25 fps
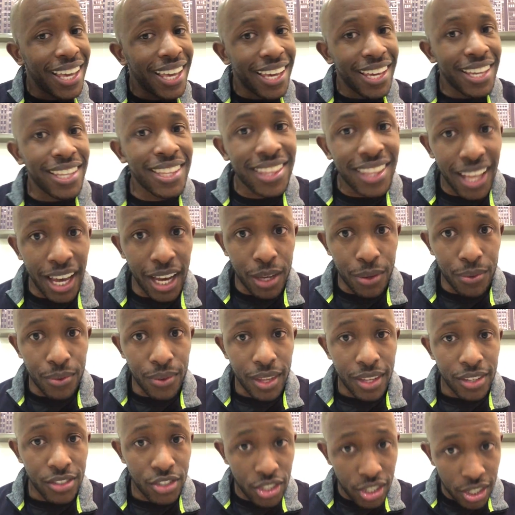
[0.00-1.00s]
in life?
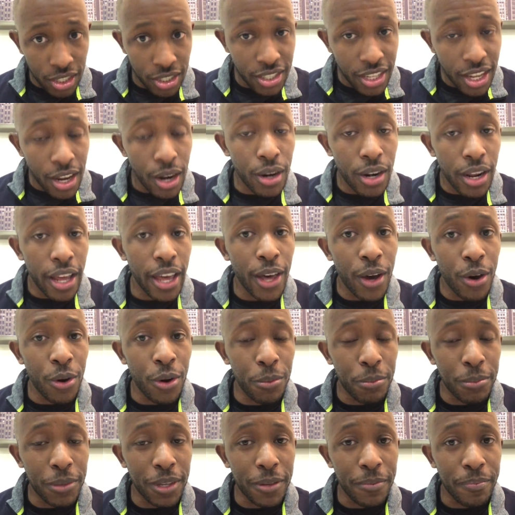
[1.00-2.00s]
She's there to
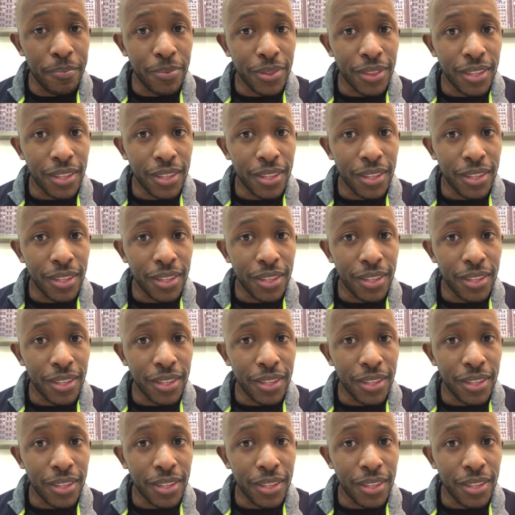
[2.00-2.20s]
help me.